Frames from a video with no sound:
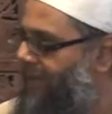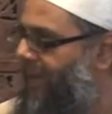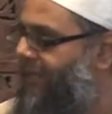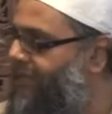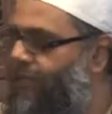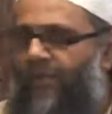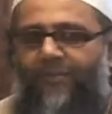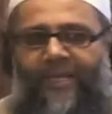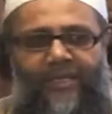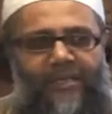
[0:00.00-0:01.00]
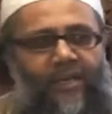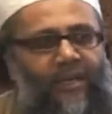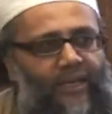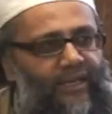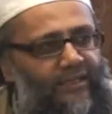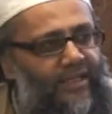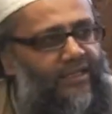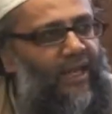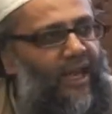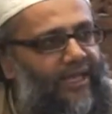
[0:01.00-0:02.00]
Iman at all. It means there's
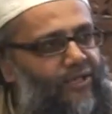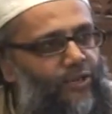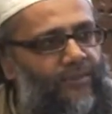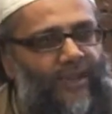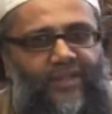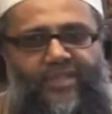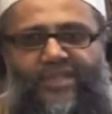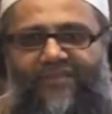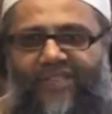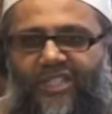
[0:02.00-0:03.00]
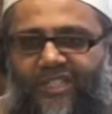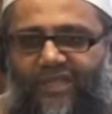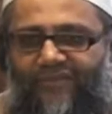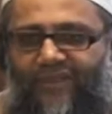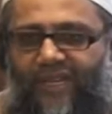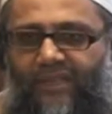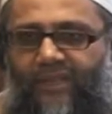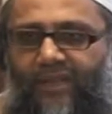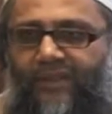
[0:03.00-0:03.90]
naqisul Iman, there's a deficiency of faith.